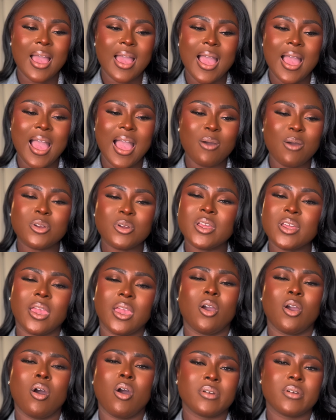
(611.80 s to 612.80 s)
I want to
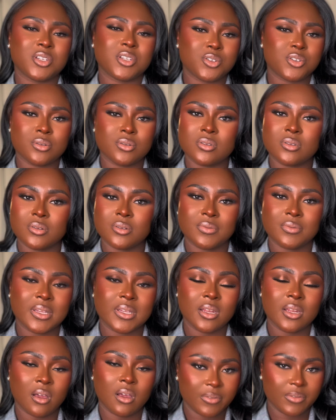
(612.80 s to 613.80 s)
encourage you to
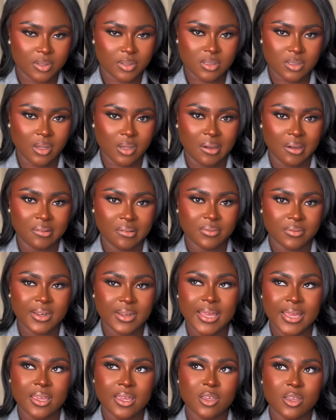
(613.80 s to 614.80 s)
really love yourself.
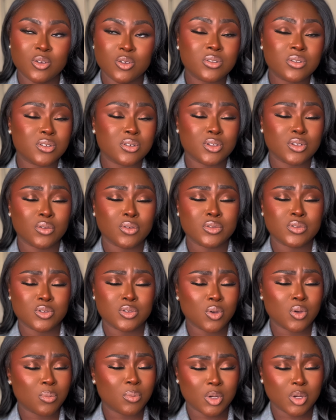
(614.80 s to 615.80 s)
Like, you deserve
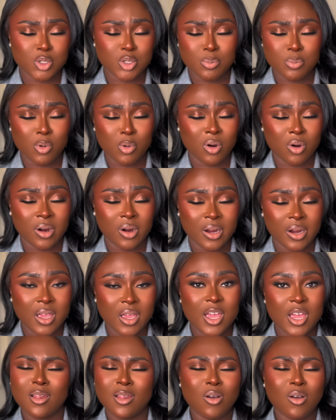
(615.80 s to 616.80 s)
so much more.
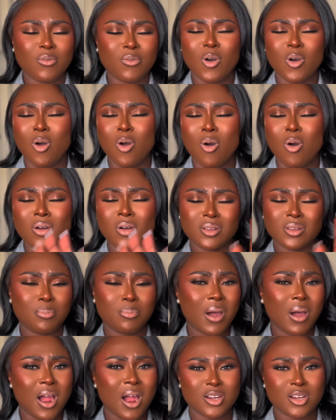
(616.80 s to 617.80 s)
Love all the
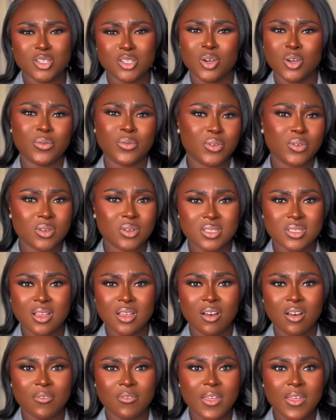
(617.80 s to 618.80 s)
part of
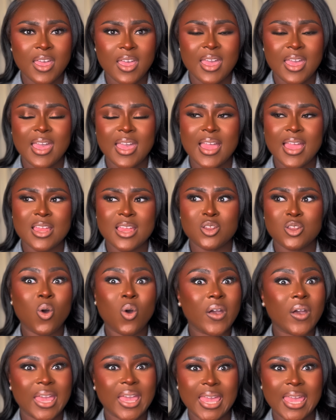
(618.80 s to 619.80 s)
yourself and
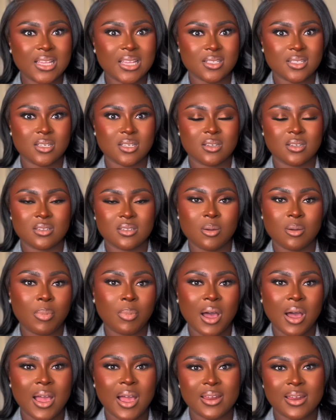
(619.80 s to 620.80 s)
not hate the
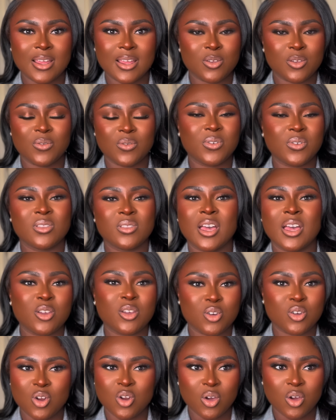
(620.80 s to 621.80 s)
part that you feel that
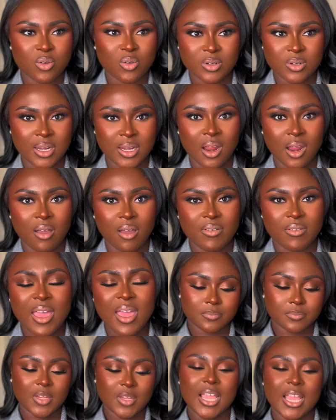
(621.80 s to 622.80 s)
you're not good enough.
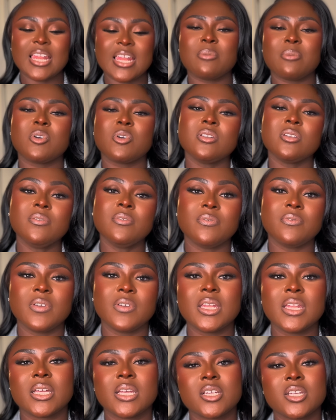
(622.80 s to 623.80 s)
And I'm going to
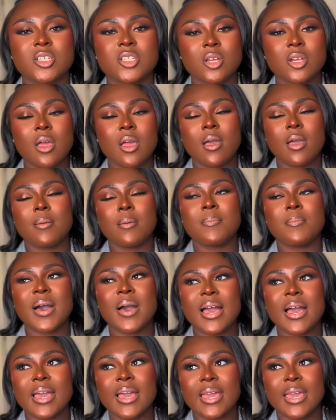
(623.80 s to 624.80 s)
finish
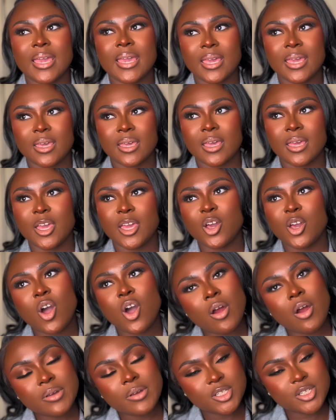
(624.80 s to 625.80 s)
by
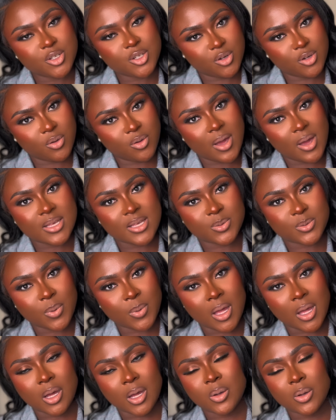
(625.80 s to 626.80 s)
encouraging you as
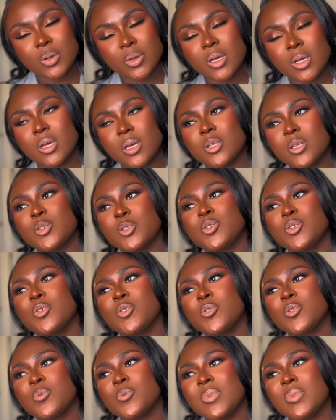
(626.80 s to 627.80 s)
well
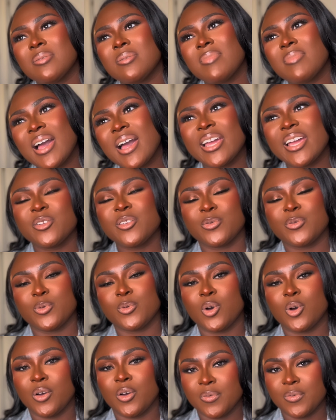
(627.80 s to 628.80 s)
to be
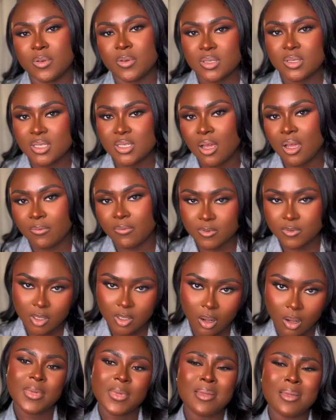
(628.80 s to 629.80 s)
mindful of your
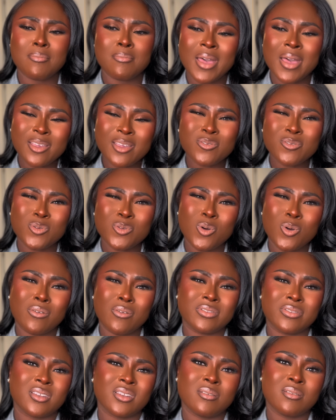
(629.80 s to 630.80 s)
self-talk and mindful
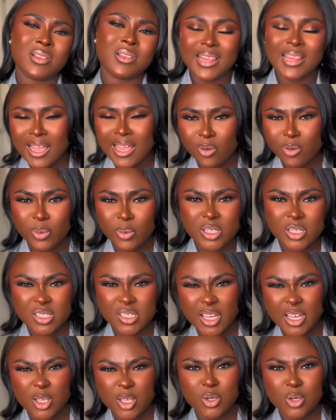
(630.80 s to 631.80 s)
of the language
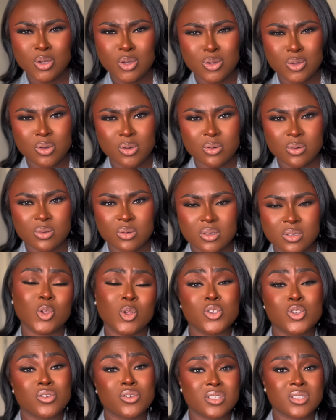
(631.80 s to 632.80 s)
that you use
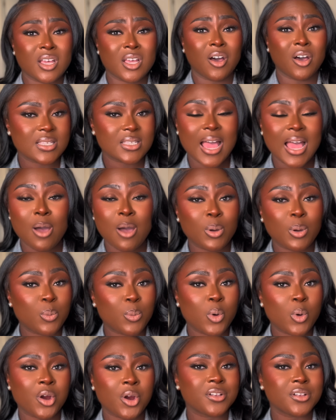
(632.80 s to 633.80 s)
on yourself. Our
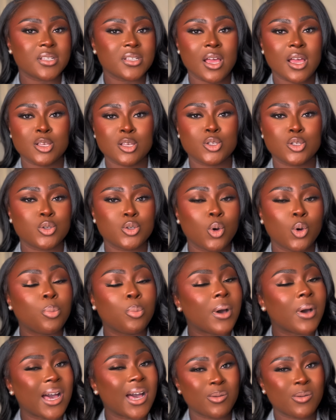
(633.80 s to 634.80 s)
words are so
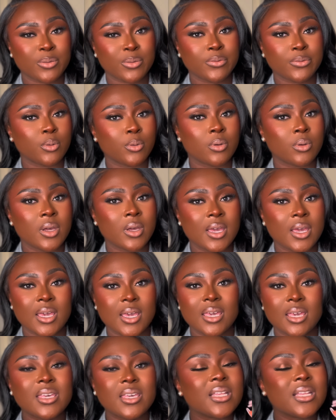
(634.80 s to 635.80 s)
powerful.
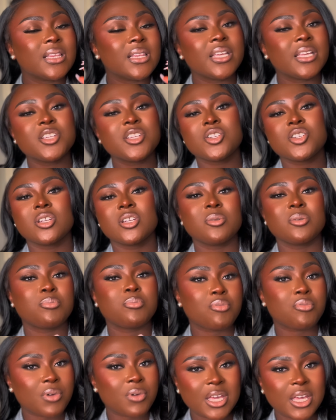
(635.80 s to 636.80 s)
It can literally
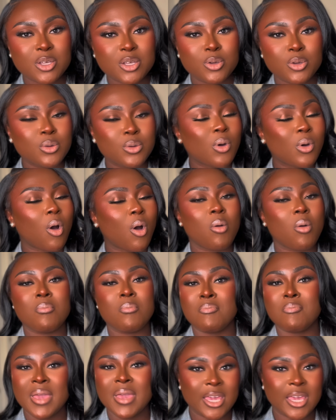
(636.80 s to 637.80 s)
break you or
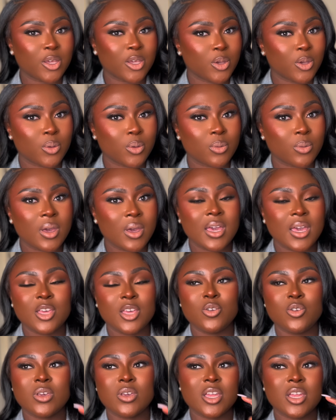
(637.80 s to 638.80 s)
make you.
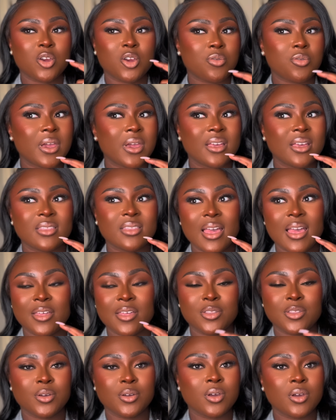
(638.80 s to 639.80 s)
You can create
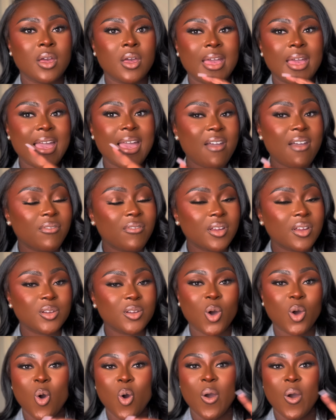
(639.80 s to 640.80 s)
either heaven
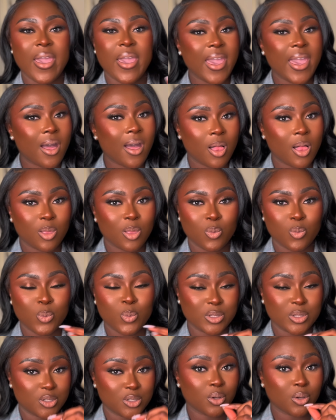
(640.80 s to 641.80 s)
or hell
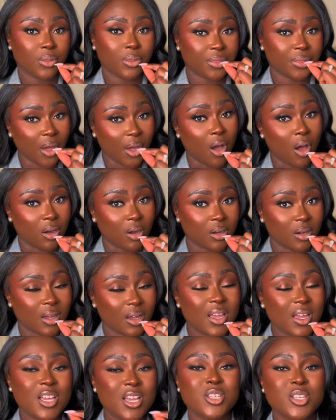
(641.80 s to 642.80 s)
with your tongue.
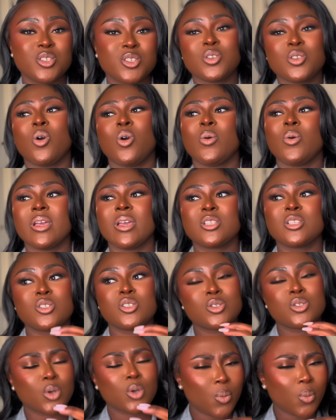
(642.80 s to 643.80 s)
So it's
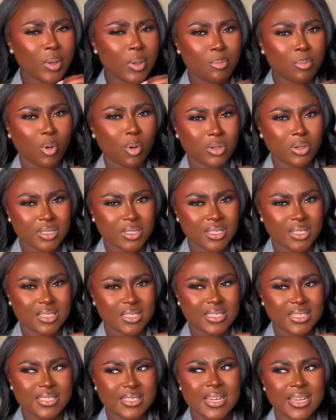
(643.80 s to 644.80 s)
so
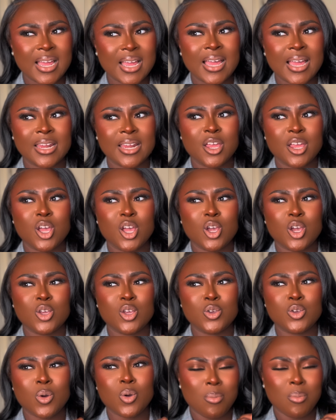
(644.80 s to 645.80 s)
important that
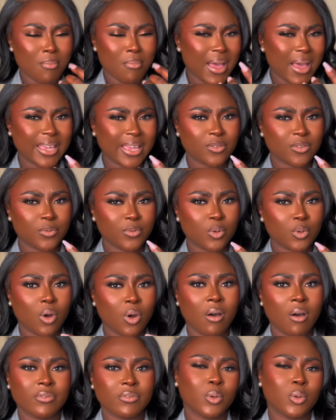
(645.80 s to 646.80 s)
you're mindful
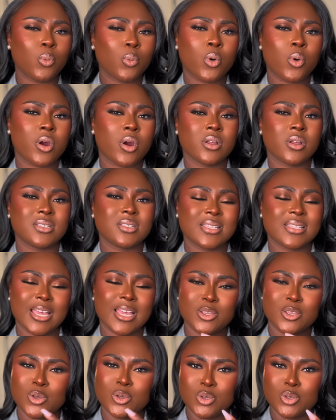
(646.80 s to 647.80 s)
of the words that
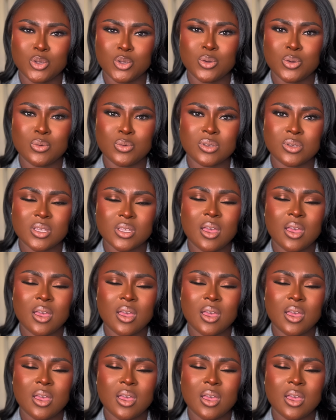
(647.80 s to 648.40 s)
you use.